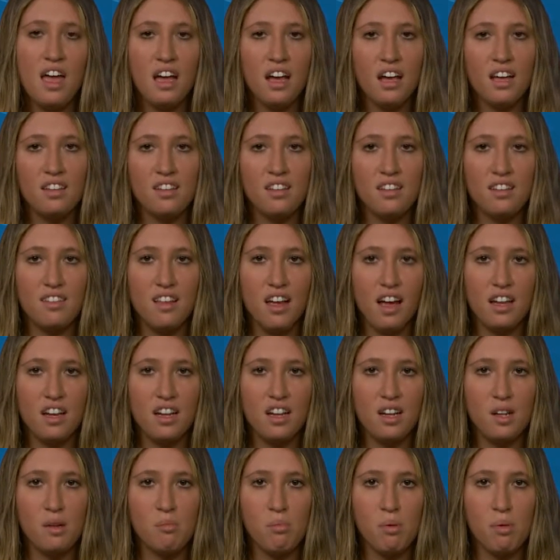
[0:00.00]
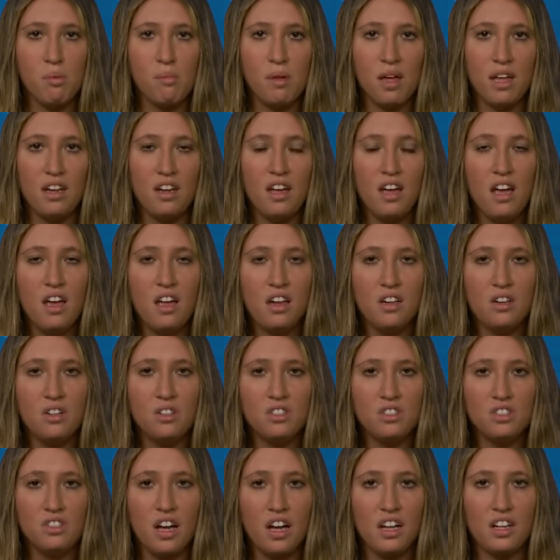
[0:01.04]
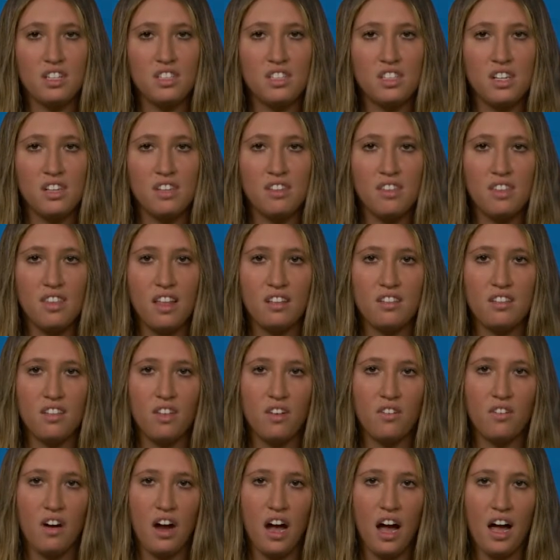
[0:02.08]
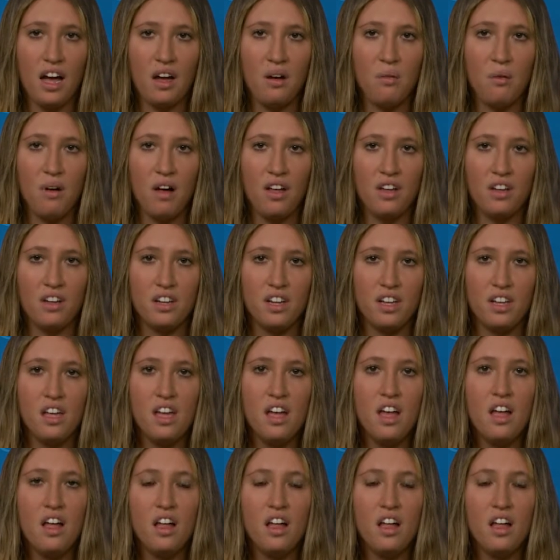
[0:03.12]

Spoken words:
can design and implement new strategies that deliver high-quality,